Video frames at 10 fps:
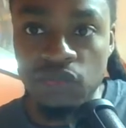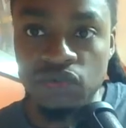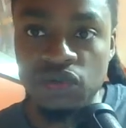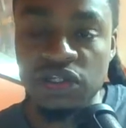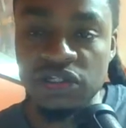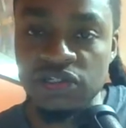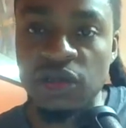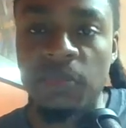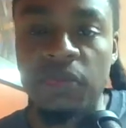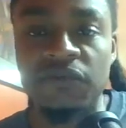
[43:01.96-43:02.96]
This is a
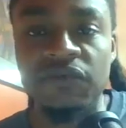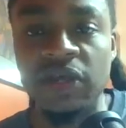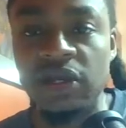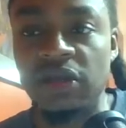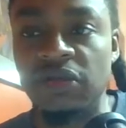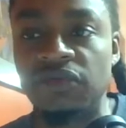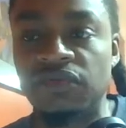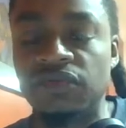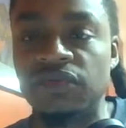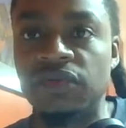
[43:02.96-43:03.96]
preventative
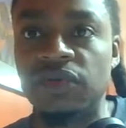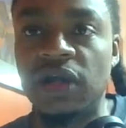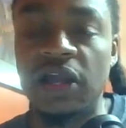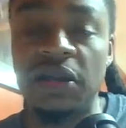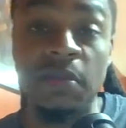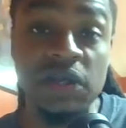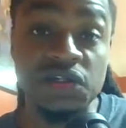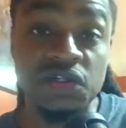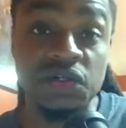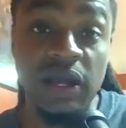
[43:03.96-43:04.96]
kind of
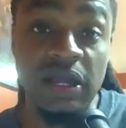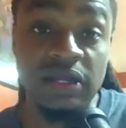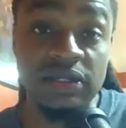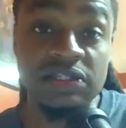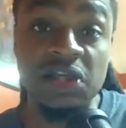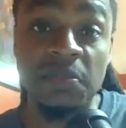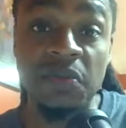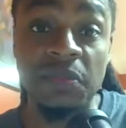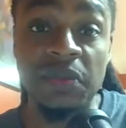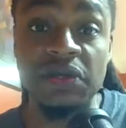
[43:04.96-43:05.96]
measure, right? And a
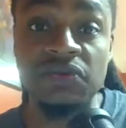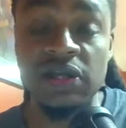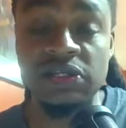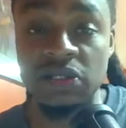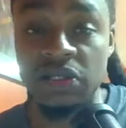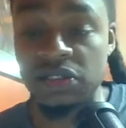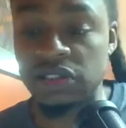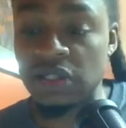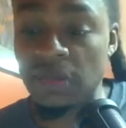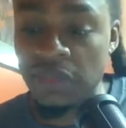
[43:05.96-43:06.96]
supplement, right? So this is
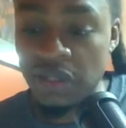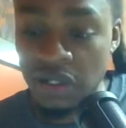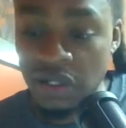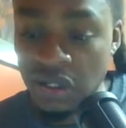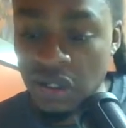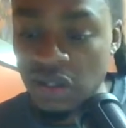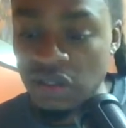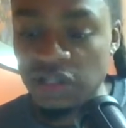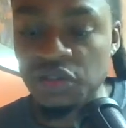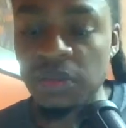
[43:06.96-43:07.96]
something
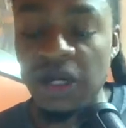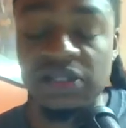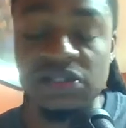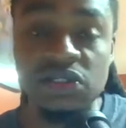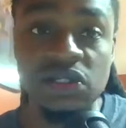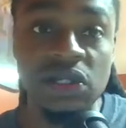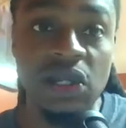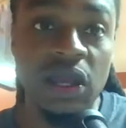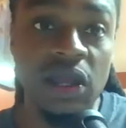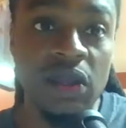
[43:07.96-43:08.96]
that you might see
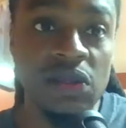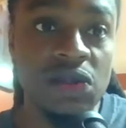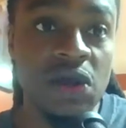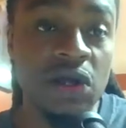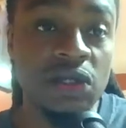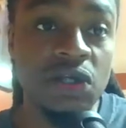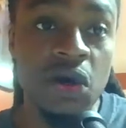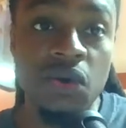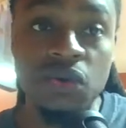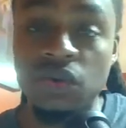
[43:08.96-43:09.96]
a young
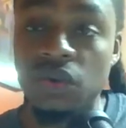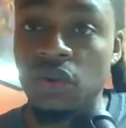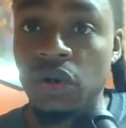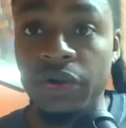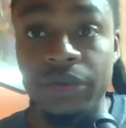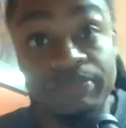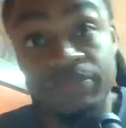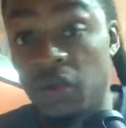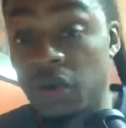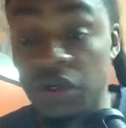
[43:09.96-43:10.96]
adult or
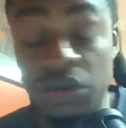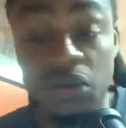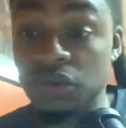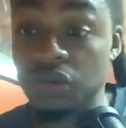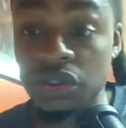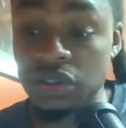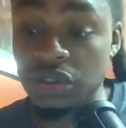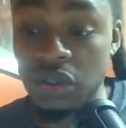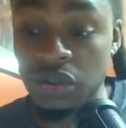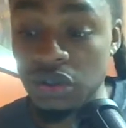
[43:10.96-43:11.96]
an older
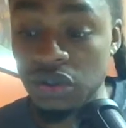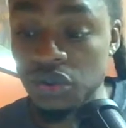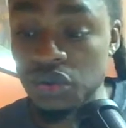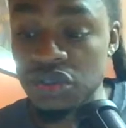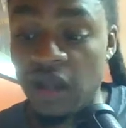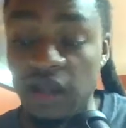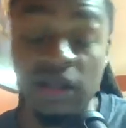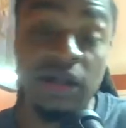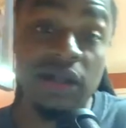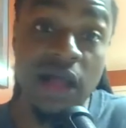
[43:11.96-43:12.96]
adult use like
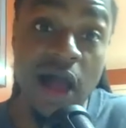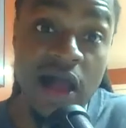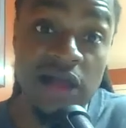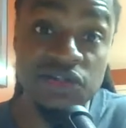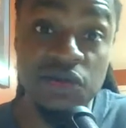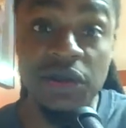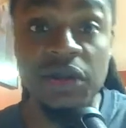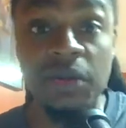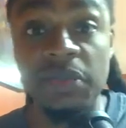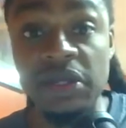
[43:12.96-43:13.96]
in class or in a
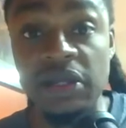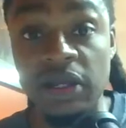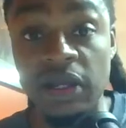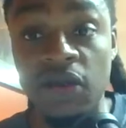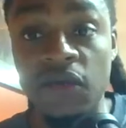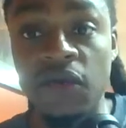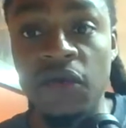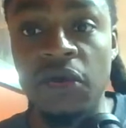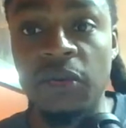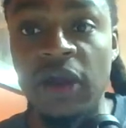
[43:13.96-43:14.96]
meeting,
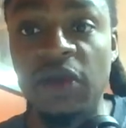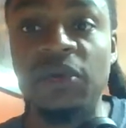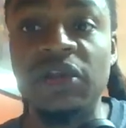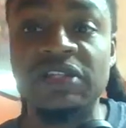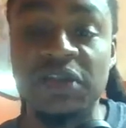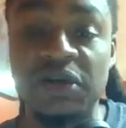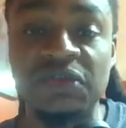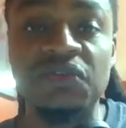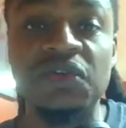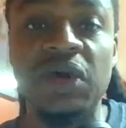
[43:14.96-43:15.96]
right? When they start to
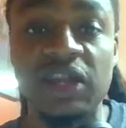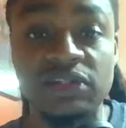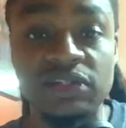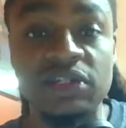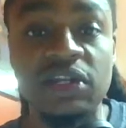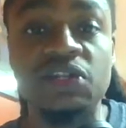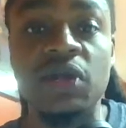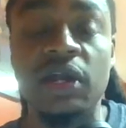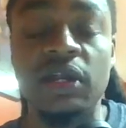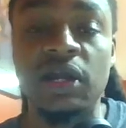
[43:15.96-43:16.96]
feel anxious and they're
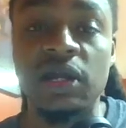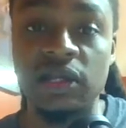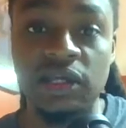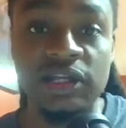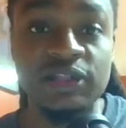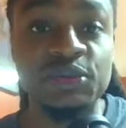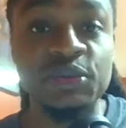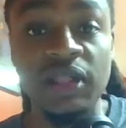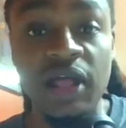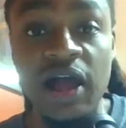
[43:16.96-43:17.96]
trying to kind of get through the
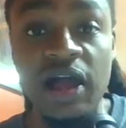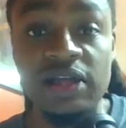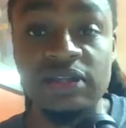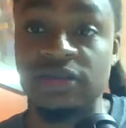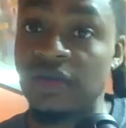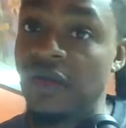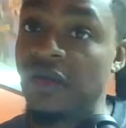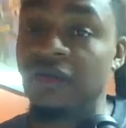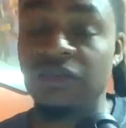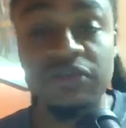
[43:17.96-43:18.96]
last
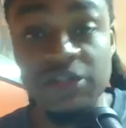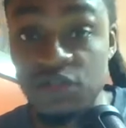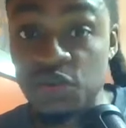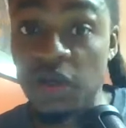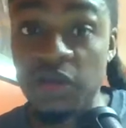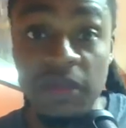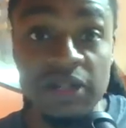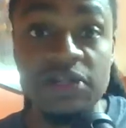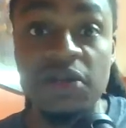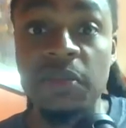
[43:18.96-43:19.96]
15, 20
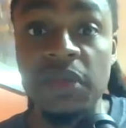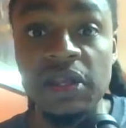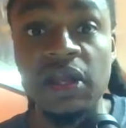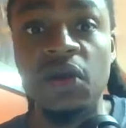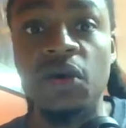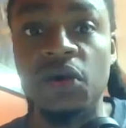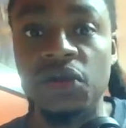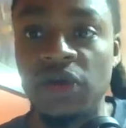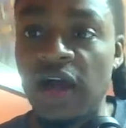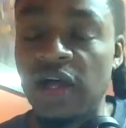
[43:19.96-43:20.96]
minutes of the meeting, or you
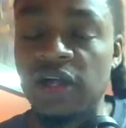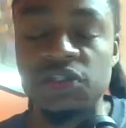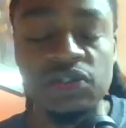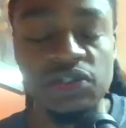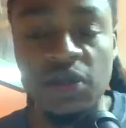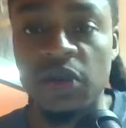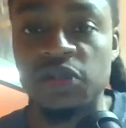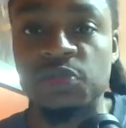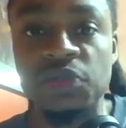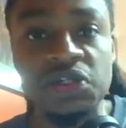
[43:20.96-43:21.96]
got a
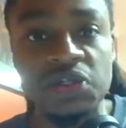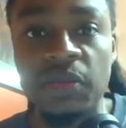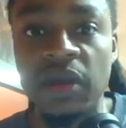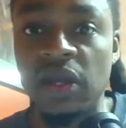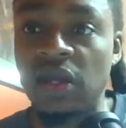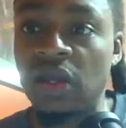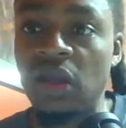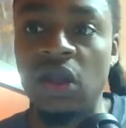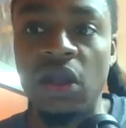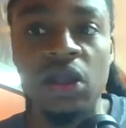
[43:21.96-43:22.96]
speech to make
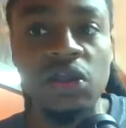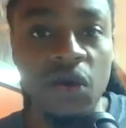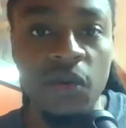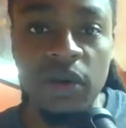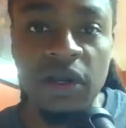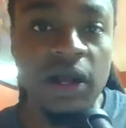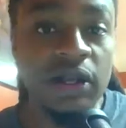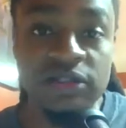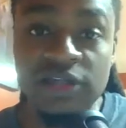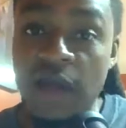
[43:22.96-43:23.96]
and you don't want to kind
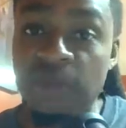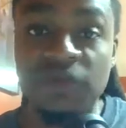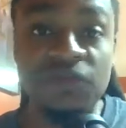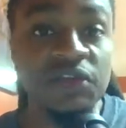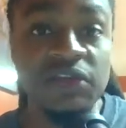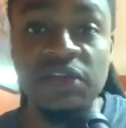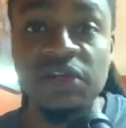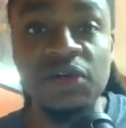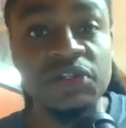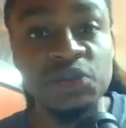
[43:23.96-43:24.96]
of tap your feet
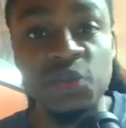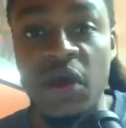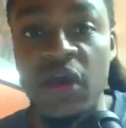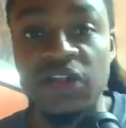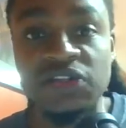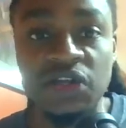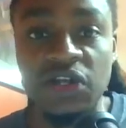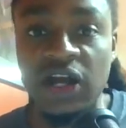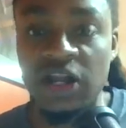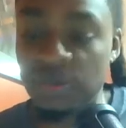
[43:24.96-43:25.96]
or sweat. So you're
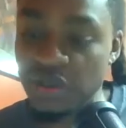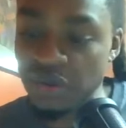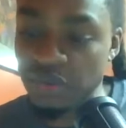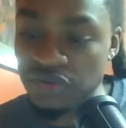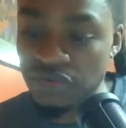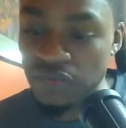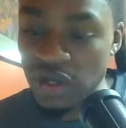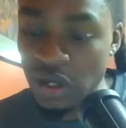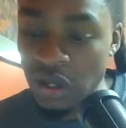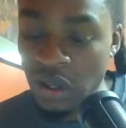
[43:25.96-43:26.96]
kind of playing with the
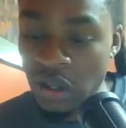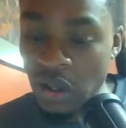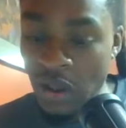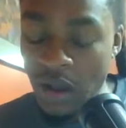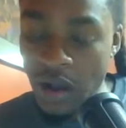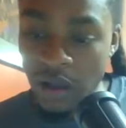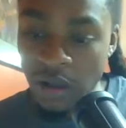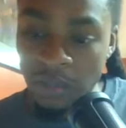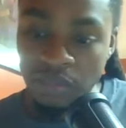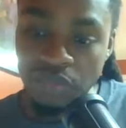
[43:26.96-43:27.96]
ring. Um,